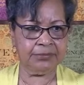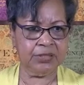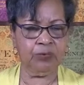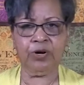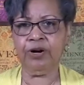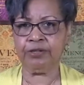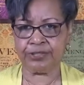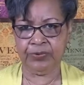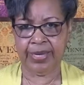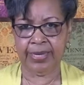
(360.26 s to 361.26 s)
the
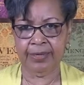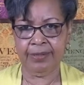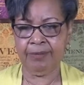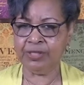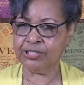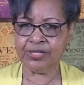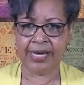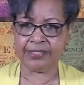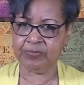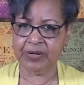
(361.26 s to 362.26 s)
world's way, but you're
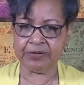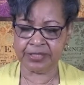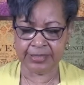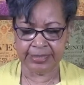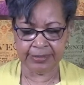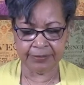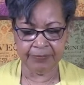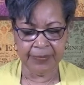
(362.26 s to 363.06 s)
not a spiritual leader.